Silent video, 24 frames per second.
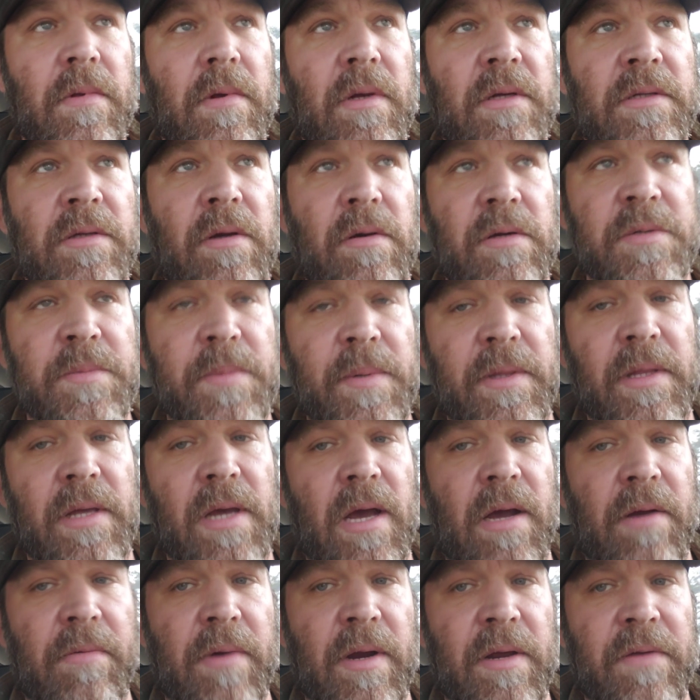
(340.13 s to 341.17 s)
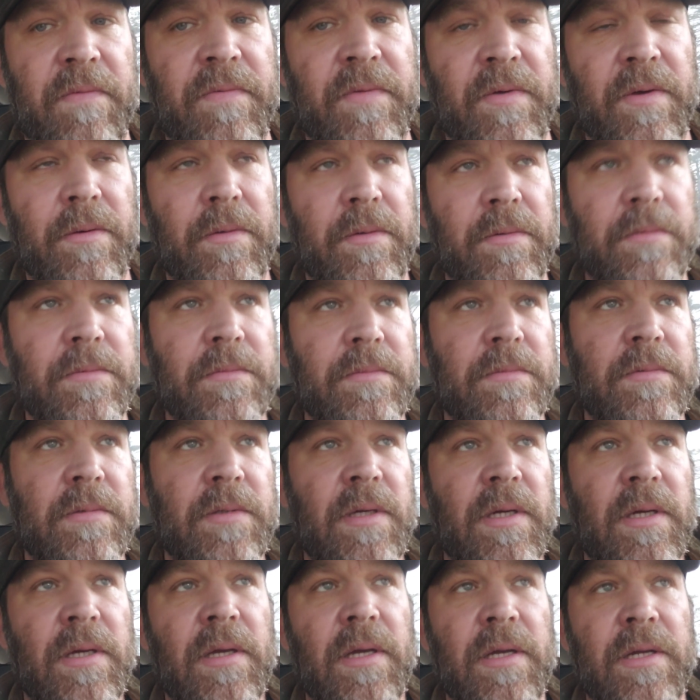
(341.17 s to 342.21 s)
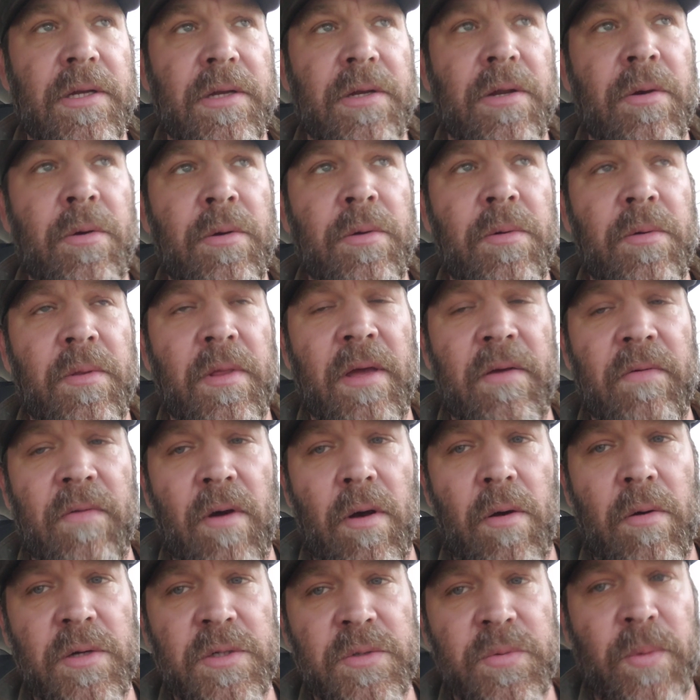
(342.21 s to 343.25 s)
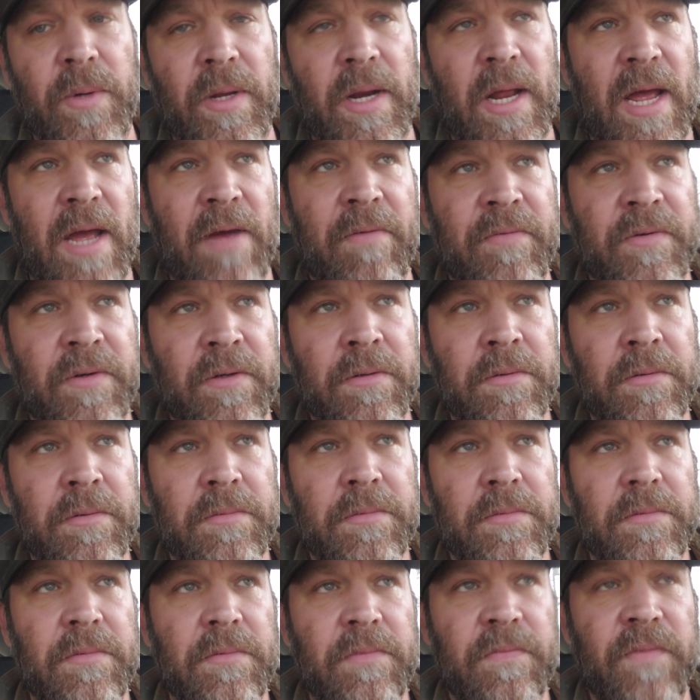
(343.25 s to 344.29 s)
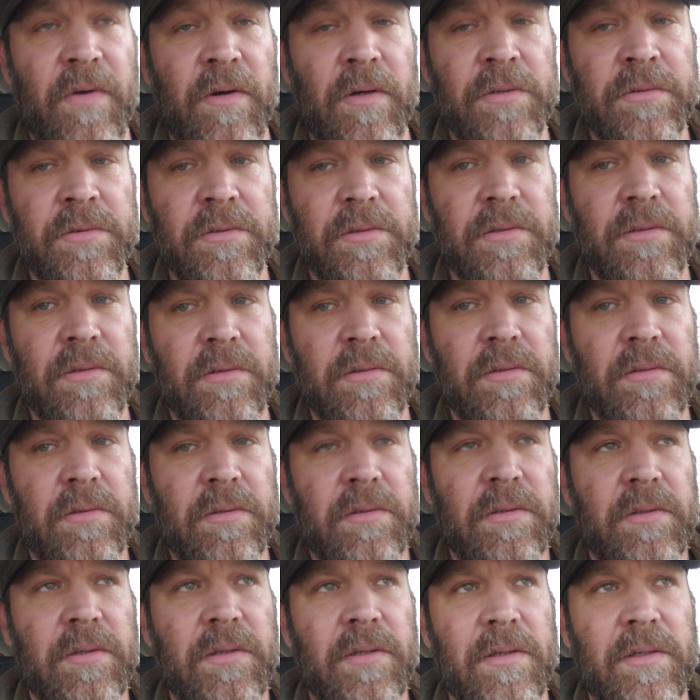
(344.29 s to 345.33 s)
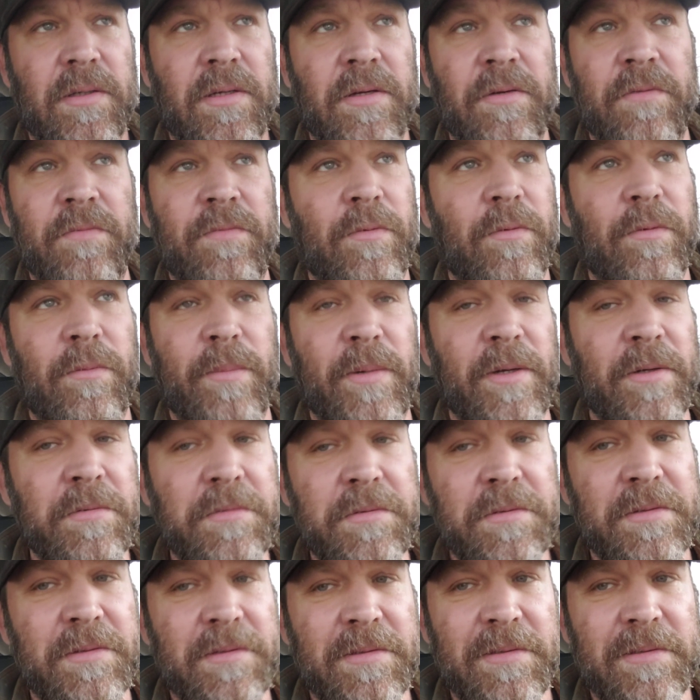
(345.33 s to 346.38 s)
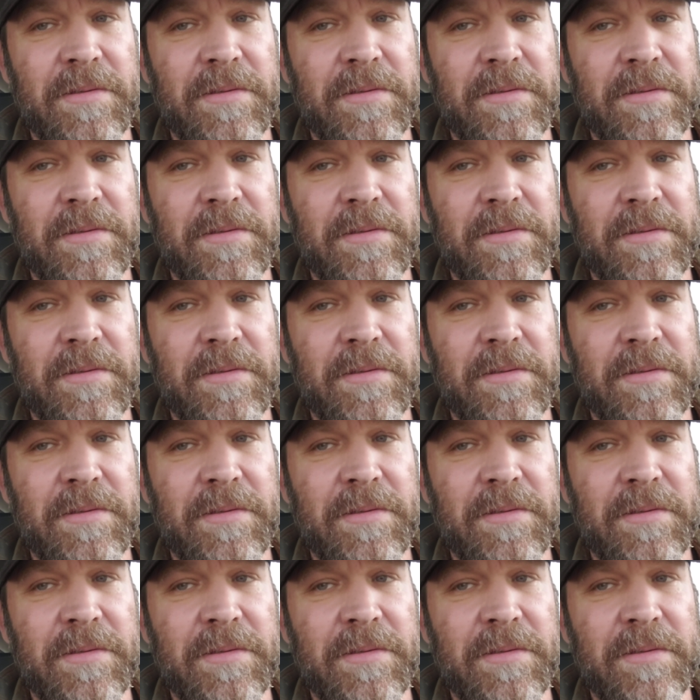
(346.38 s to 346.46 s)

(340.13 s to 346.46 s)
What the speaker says: It's always been the irate few. And you know who they always went after first and foremost?